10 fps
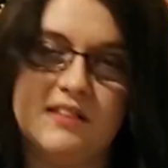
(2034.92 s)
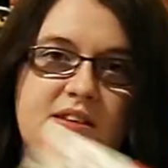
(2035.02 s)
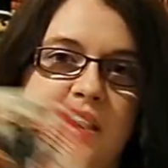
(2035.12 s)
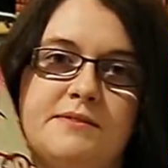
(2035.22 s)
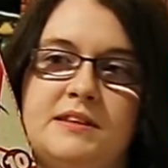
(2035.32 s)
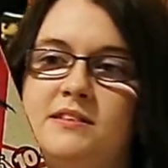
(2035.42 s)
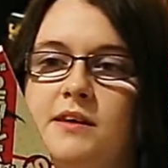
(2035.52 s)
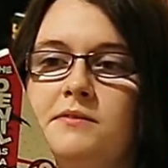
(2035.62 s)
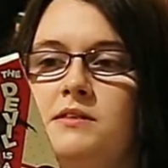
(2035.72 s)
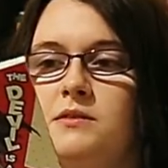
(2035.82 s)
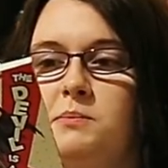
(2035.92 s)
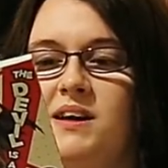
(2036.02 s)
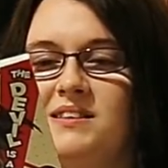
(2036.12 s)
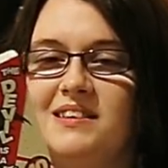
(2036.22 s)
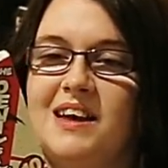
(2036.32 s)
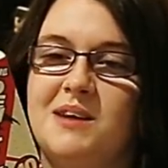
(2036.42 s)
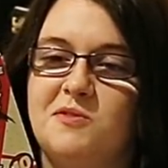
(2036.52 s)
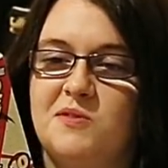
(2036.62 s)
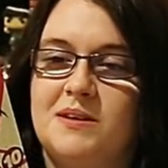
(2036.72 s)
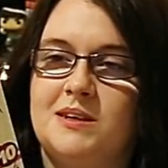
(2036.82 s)
I have The Devil is
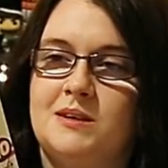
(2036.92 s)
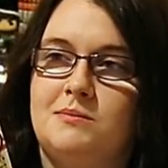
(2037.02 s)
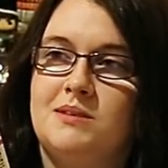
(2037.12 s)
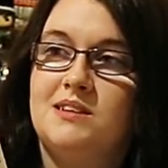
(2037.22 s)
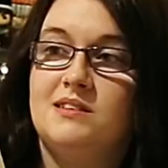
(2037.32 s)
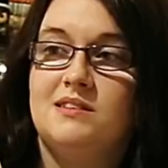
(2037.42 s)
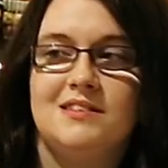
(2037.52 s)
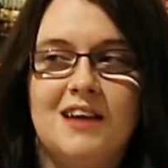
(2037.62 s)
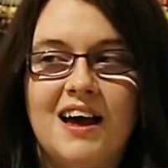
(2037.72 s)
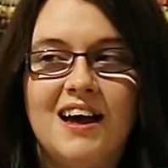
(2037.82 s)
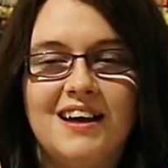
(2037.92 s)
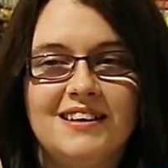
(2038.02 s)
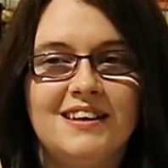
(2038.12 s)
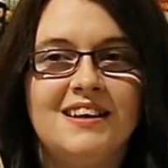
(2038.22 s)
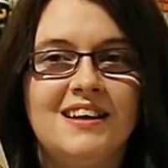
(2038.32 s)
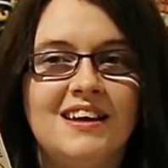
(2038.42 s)
Part-Time Volume 10.